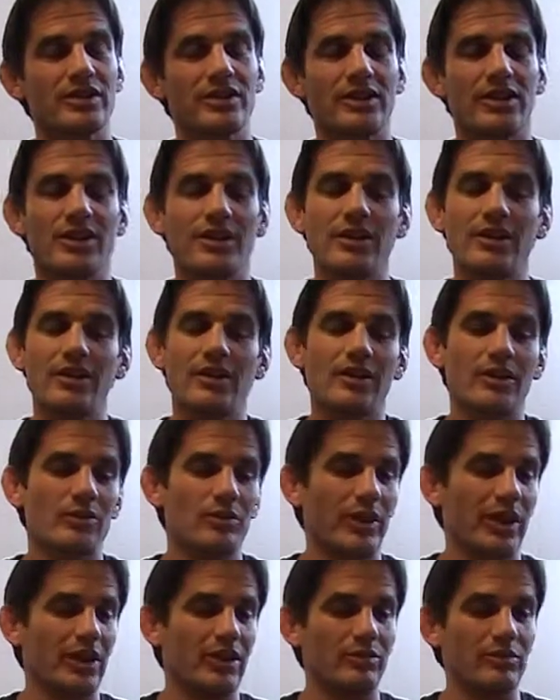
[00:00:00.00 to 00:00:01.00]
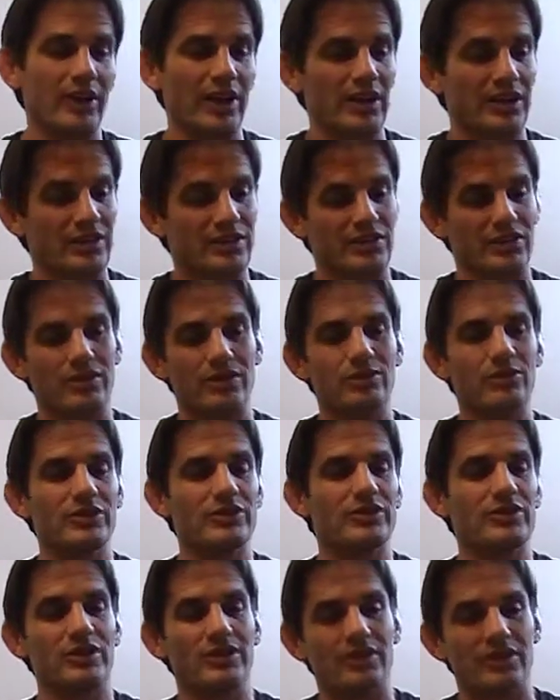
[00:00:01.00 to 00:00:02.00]
And my concern
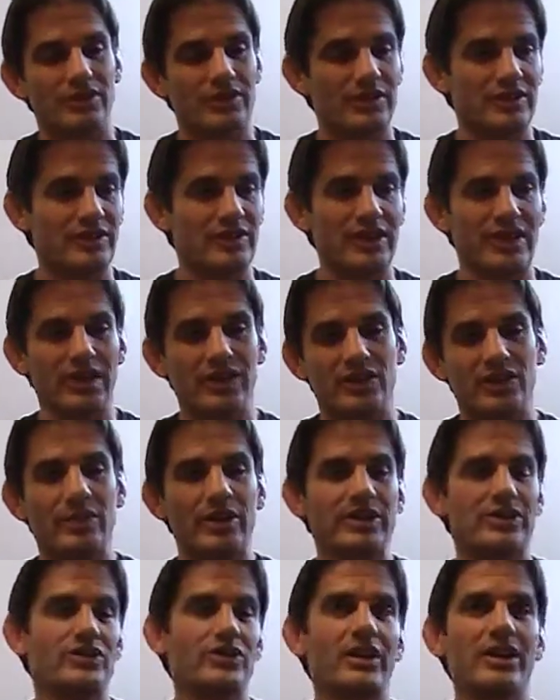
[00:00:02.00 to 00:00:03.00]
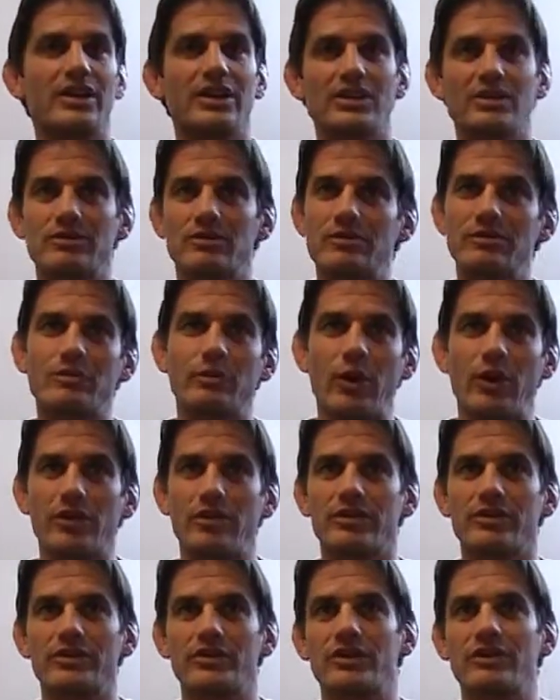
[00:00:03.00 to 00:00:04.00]
was to seek out the best training
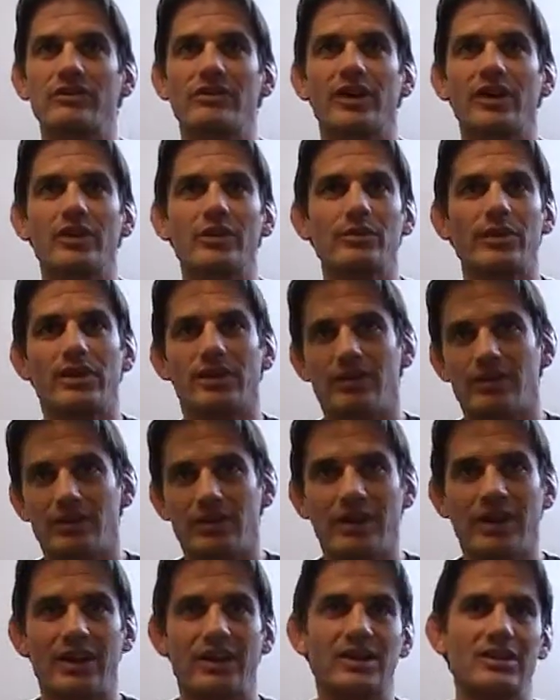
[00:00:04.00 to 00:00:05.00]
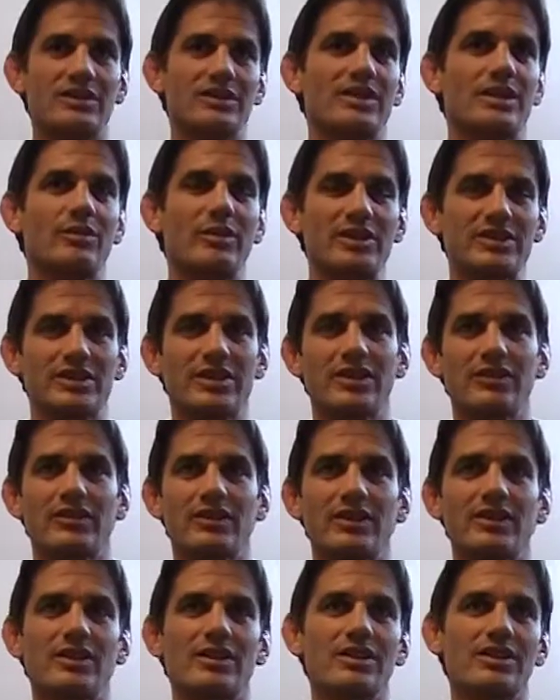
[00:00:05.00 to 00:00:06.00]
partners and environment that I can set myself
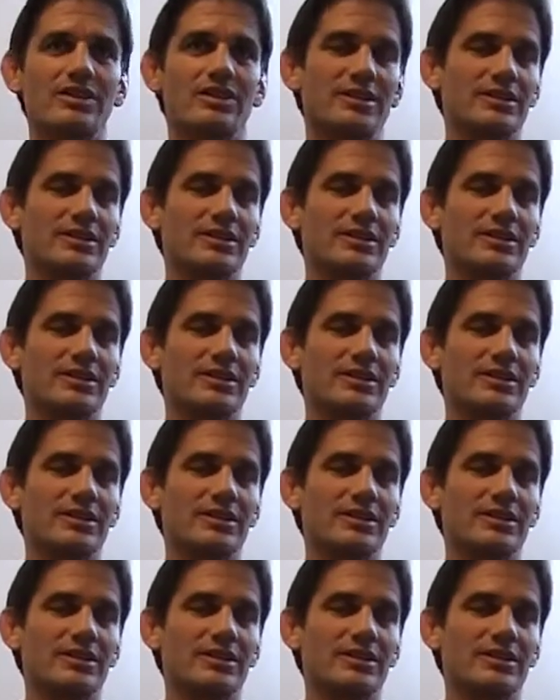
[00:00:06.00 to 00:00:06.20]
in. And